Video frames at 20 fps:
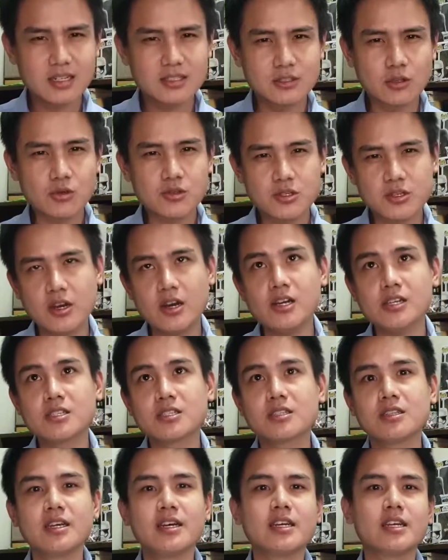those
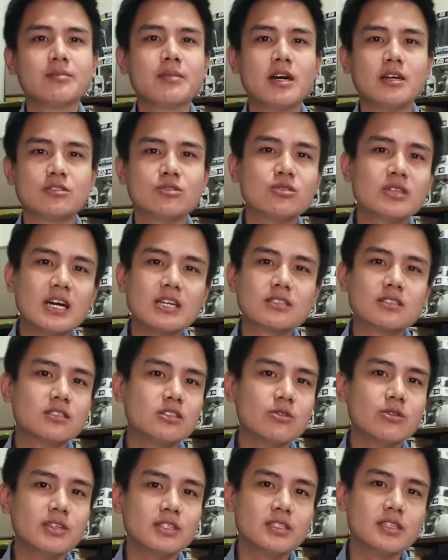cost like about 2,000
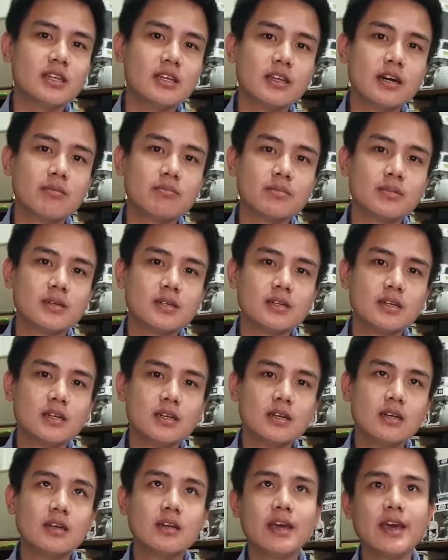USD and up.
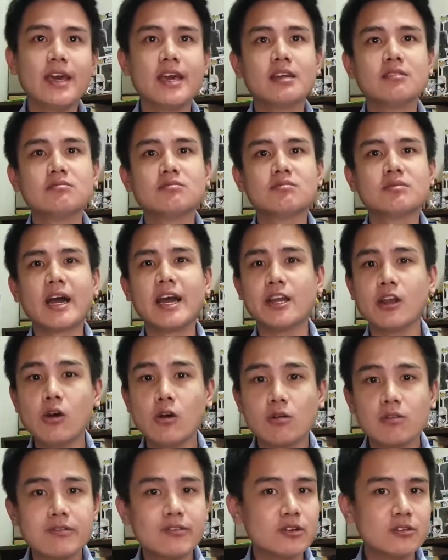And I
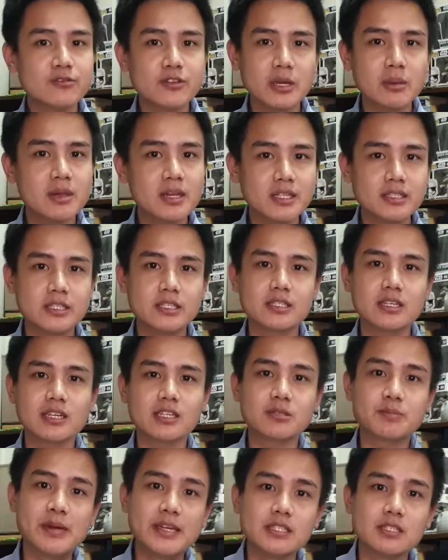know full frame lenses are
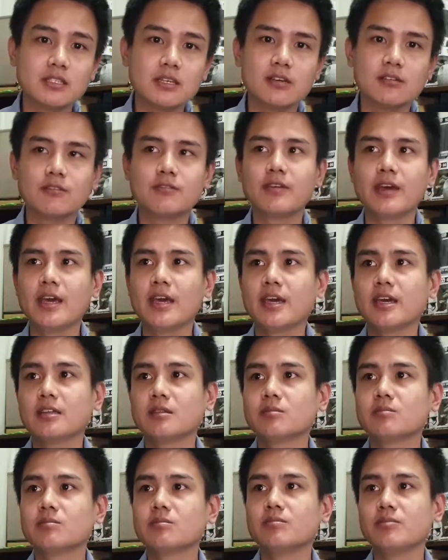expensive,
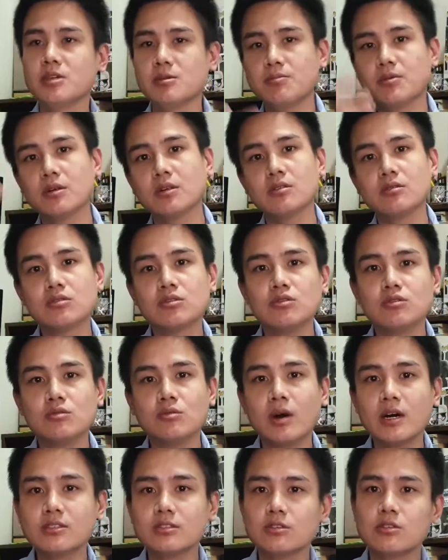and people who
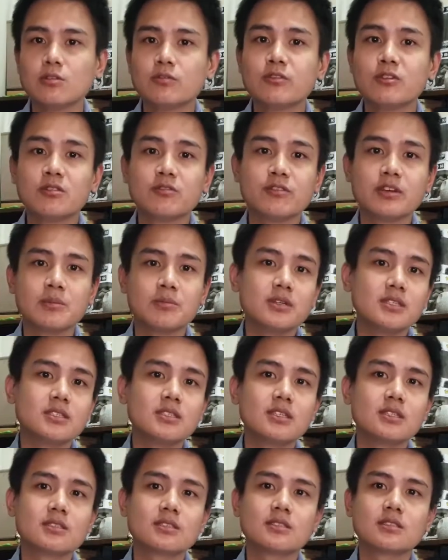want to do full frame
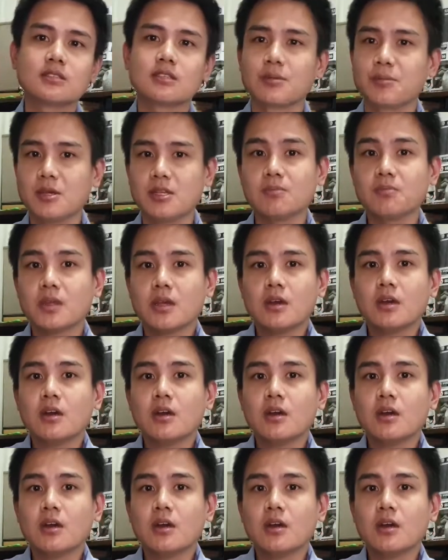business, who